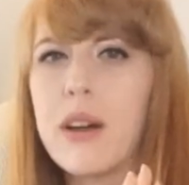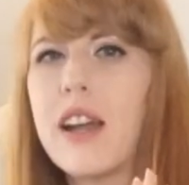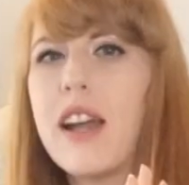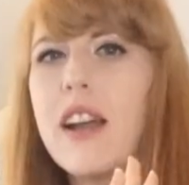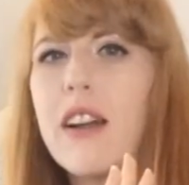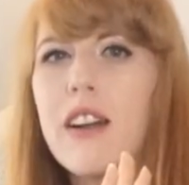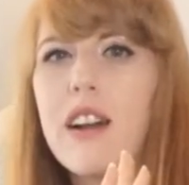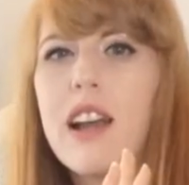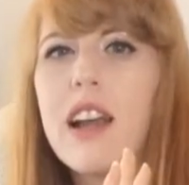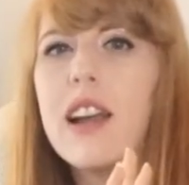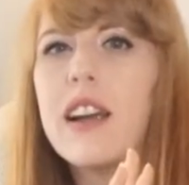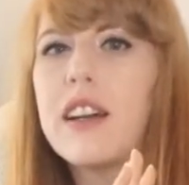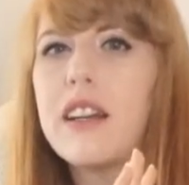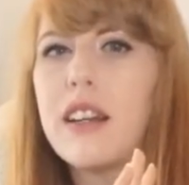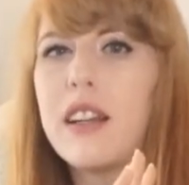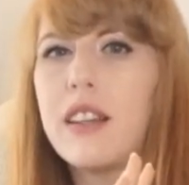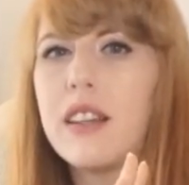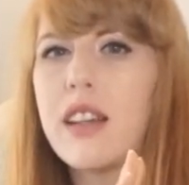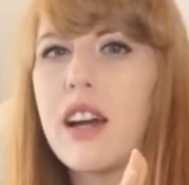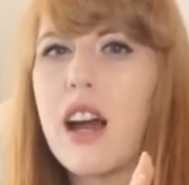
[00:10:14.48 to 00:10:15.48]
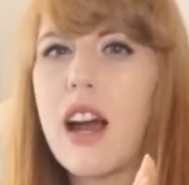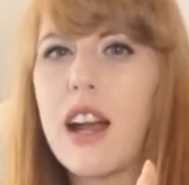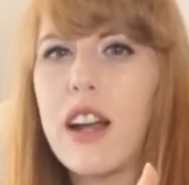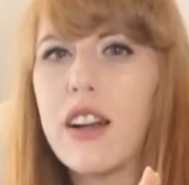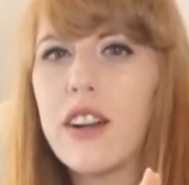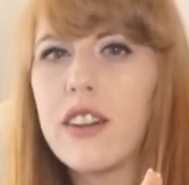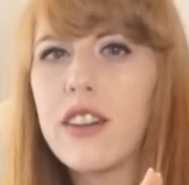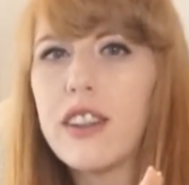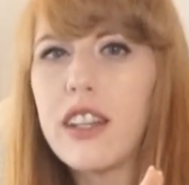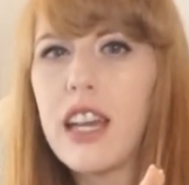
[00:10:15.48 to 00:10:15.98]
area
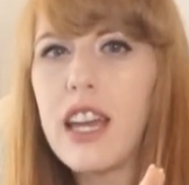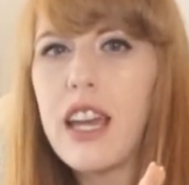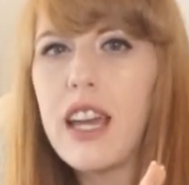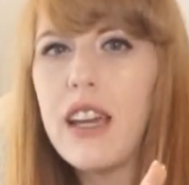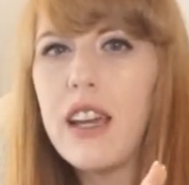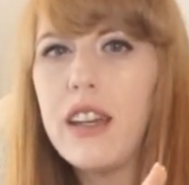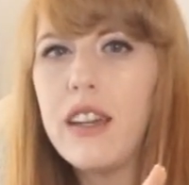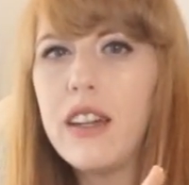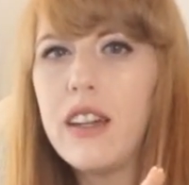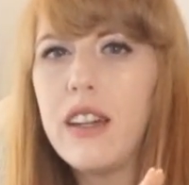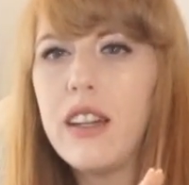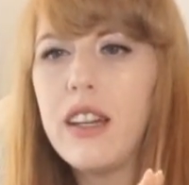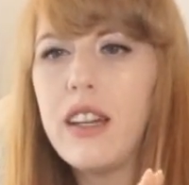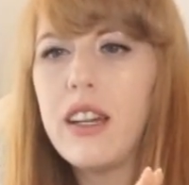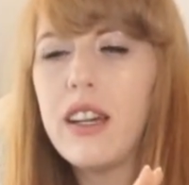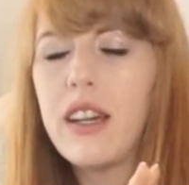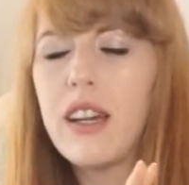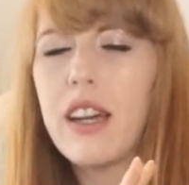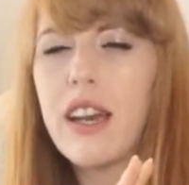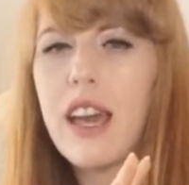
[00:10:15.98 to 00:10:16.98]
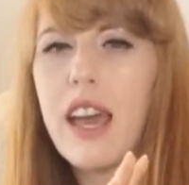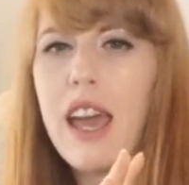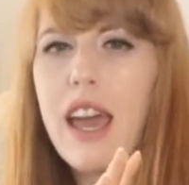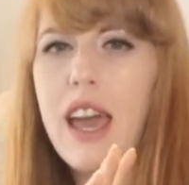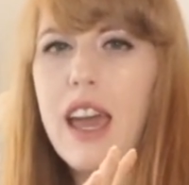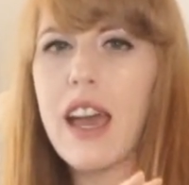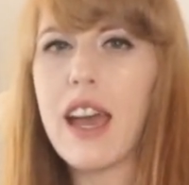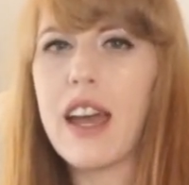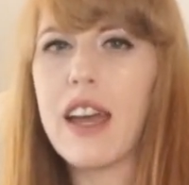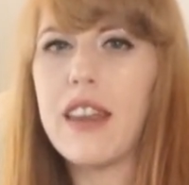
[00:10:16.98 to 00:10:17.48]
entirely.
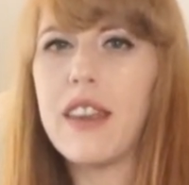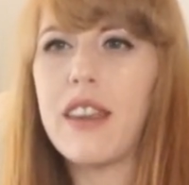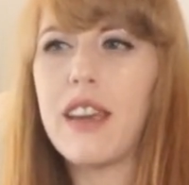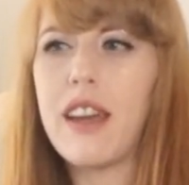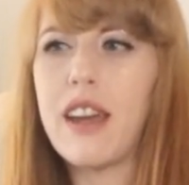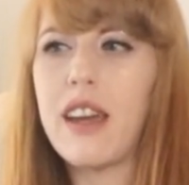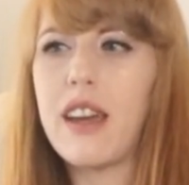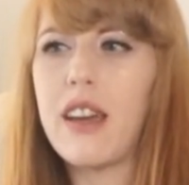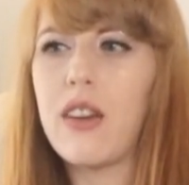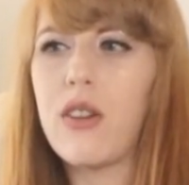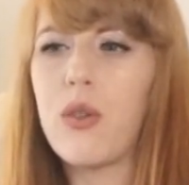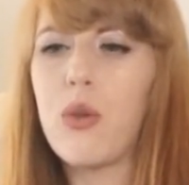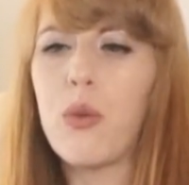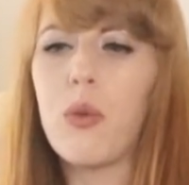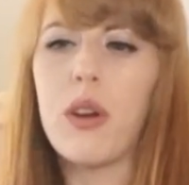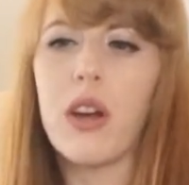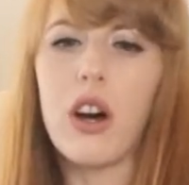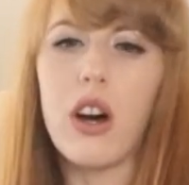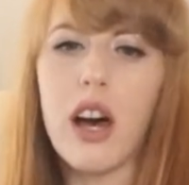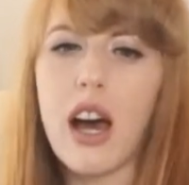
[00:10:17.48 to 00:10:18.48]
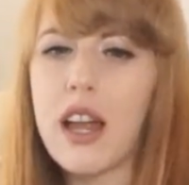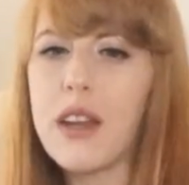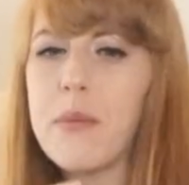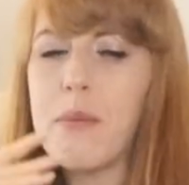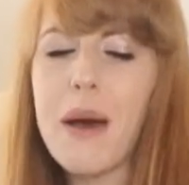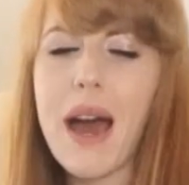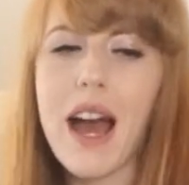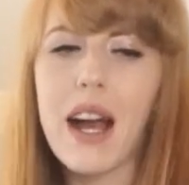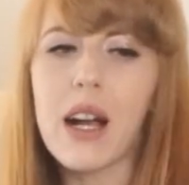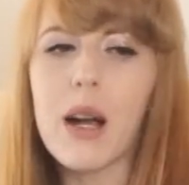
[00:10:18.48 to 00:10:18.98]
And then we all had to
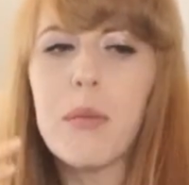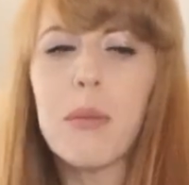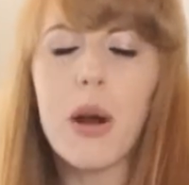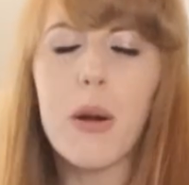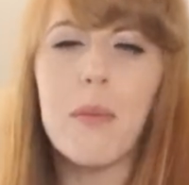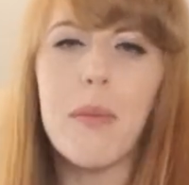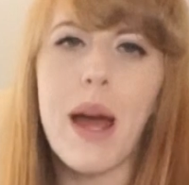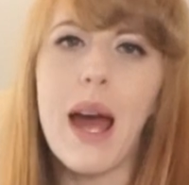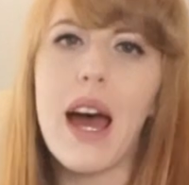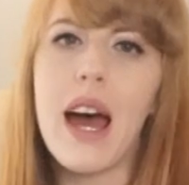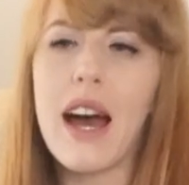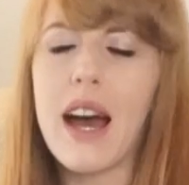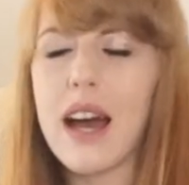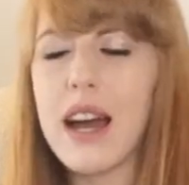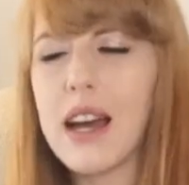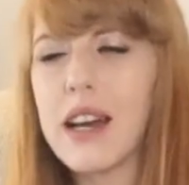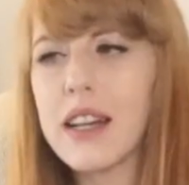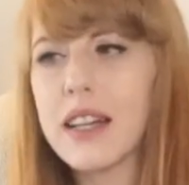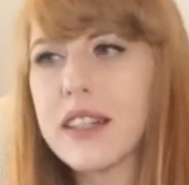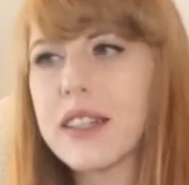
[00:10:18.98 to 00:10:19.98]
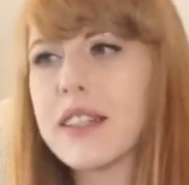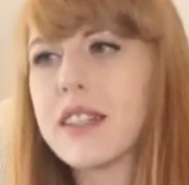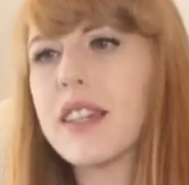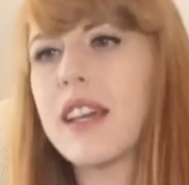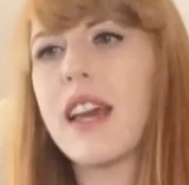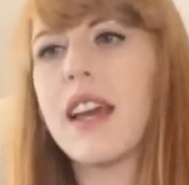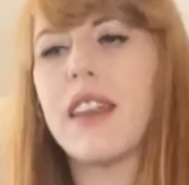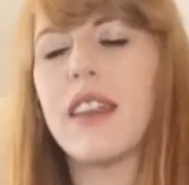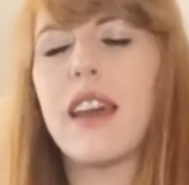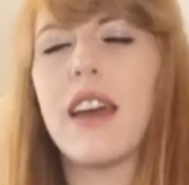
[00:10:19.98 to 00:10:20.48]
pack up our bags,
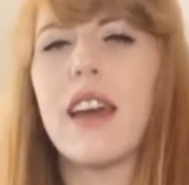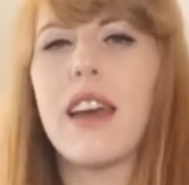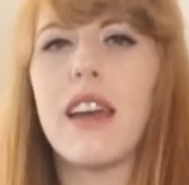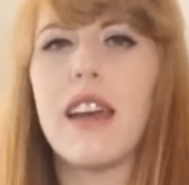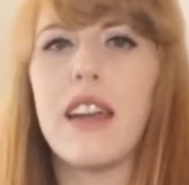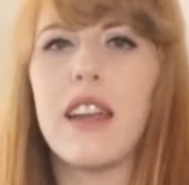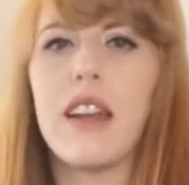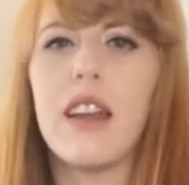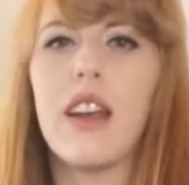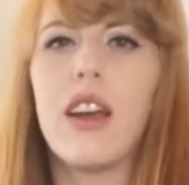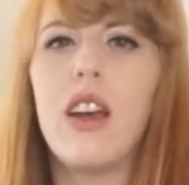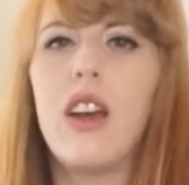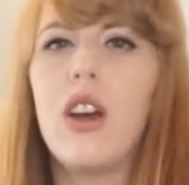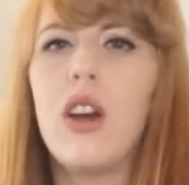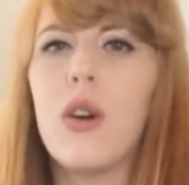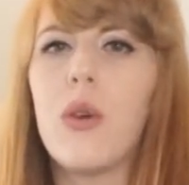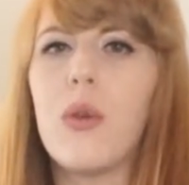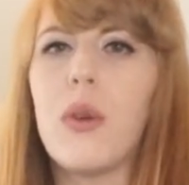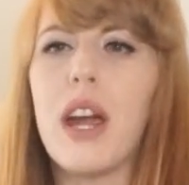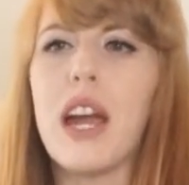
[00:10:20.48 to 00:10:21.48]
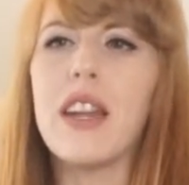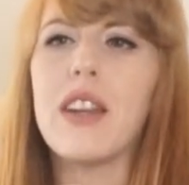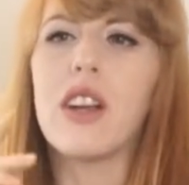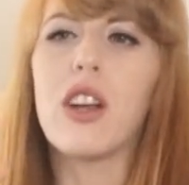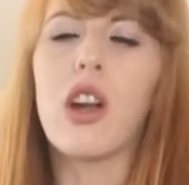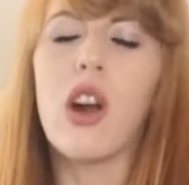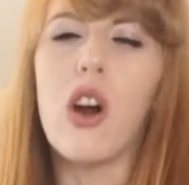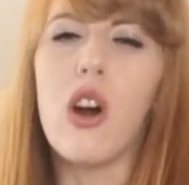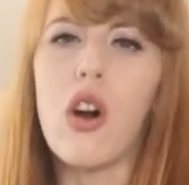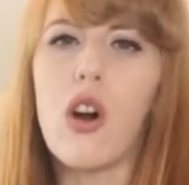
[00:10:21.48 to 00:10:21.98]
and then we had to
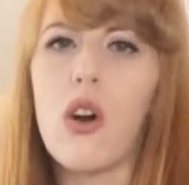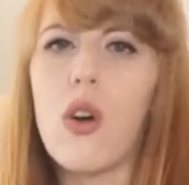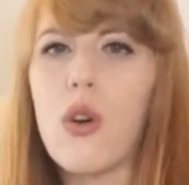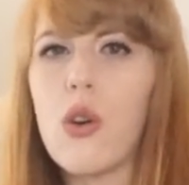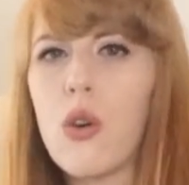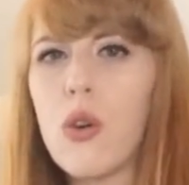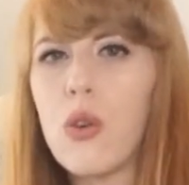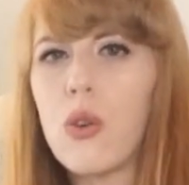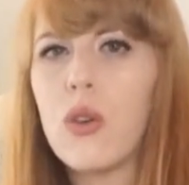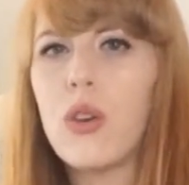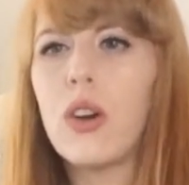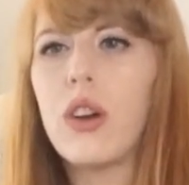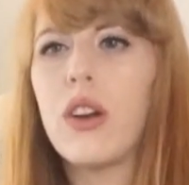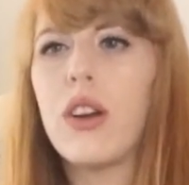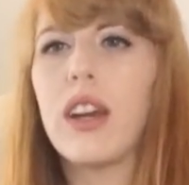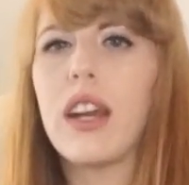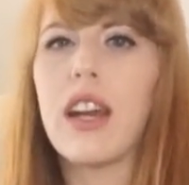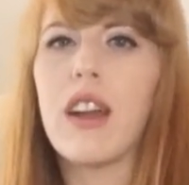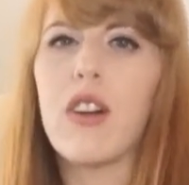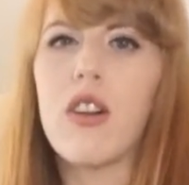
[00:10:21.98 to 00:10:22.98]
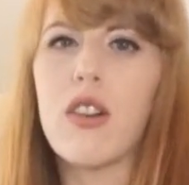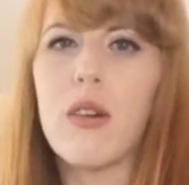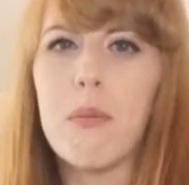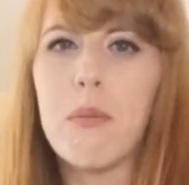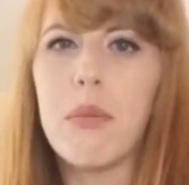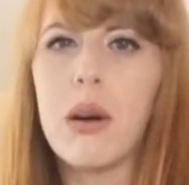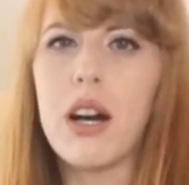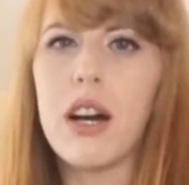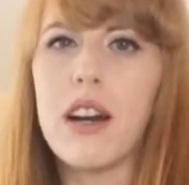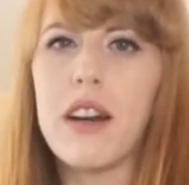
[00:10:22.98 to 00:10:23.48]
go get on a
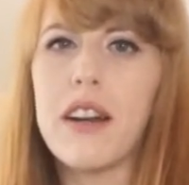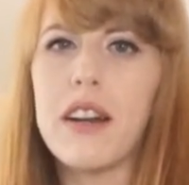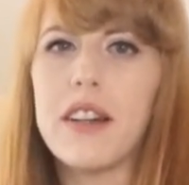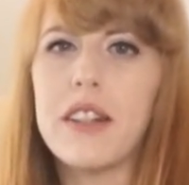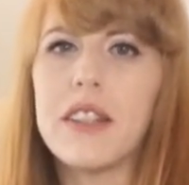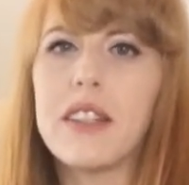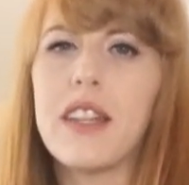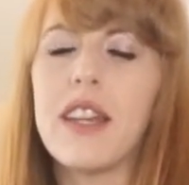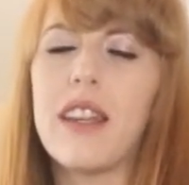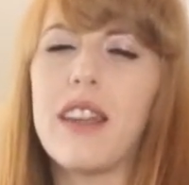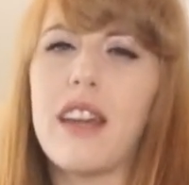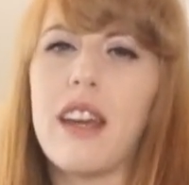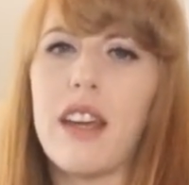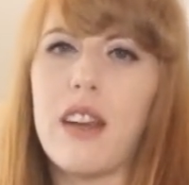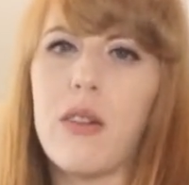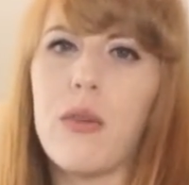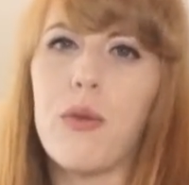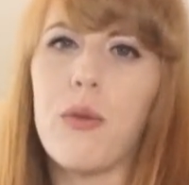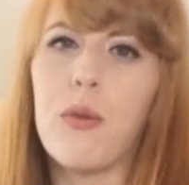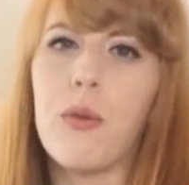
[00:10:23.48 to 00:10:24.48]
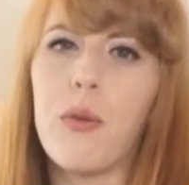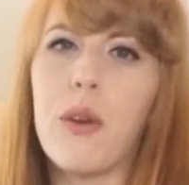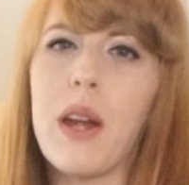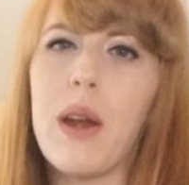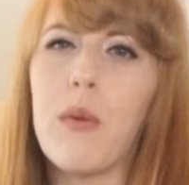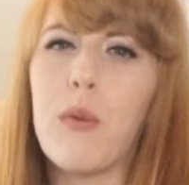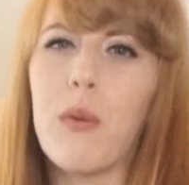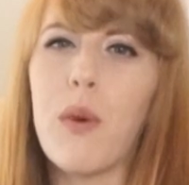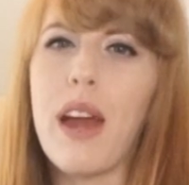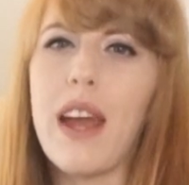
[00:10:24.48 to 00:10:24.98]
bus, and then we
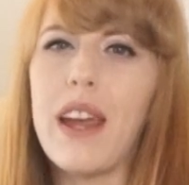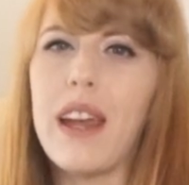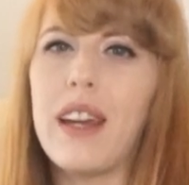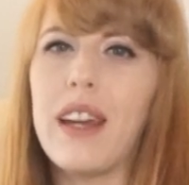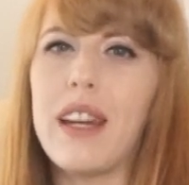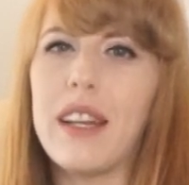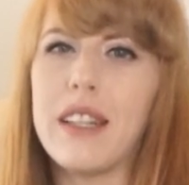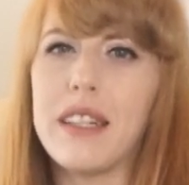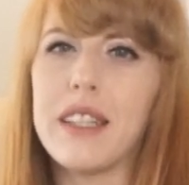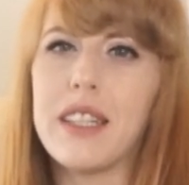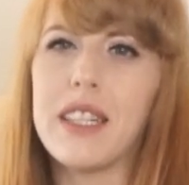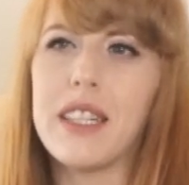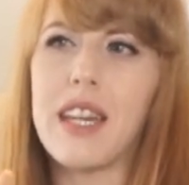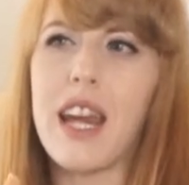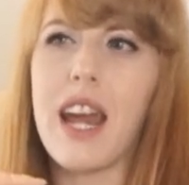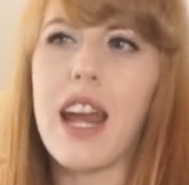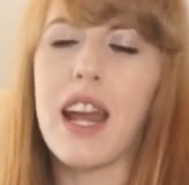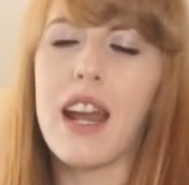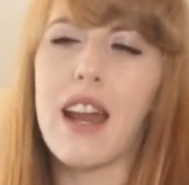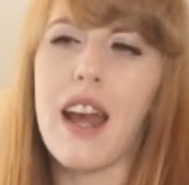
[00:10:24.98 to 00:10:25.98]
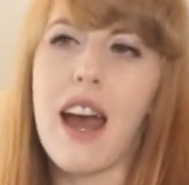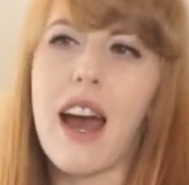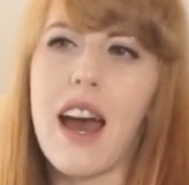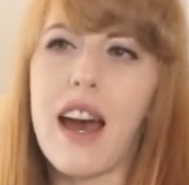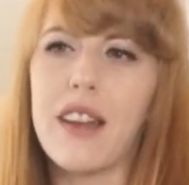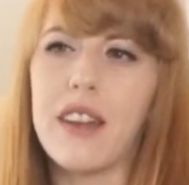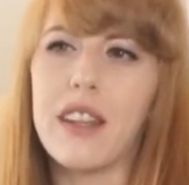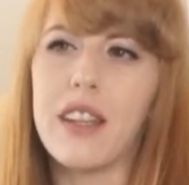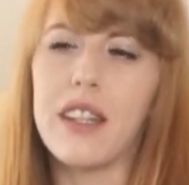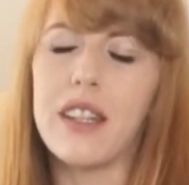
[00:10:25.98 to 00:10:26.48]
went and stayed
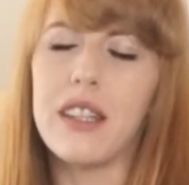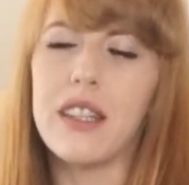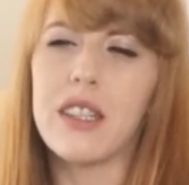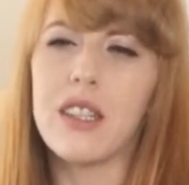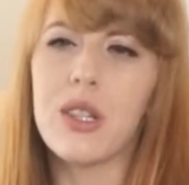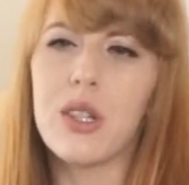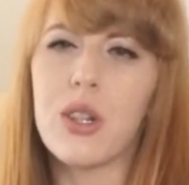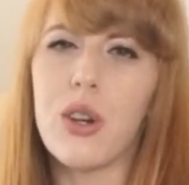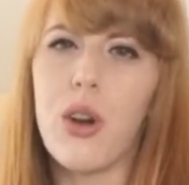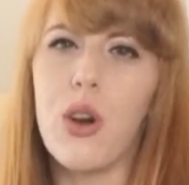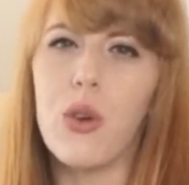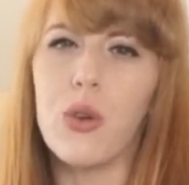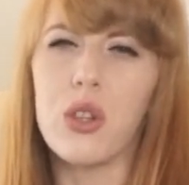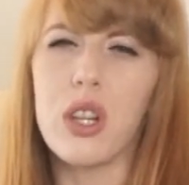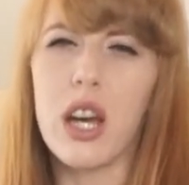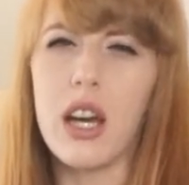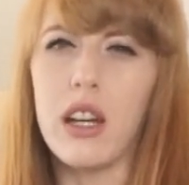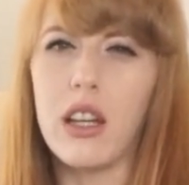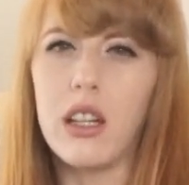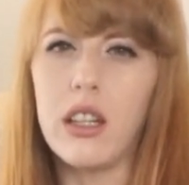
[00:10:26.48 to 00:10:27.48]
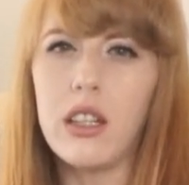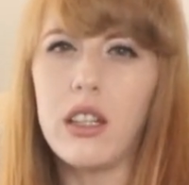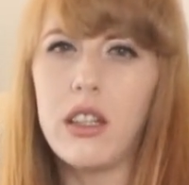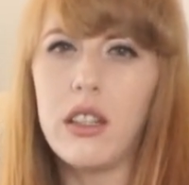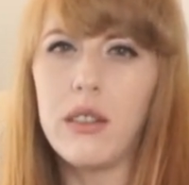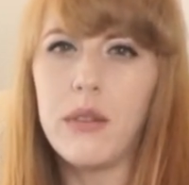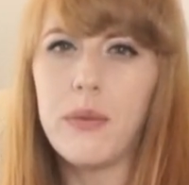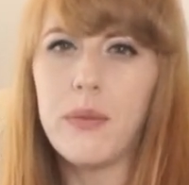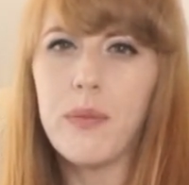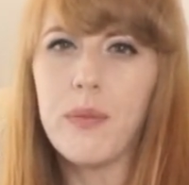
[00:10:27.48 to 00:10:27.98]
at this
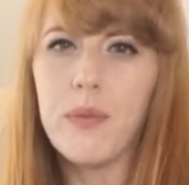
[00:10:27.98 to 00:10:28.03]
hotel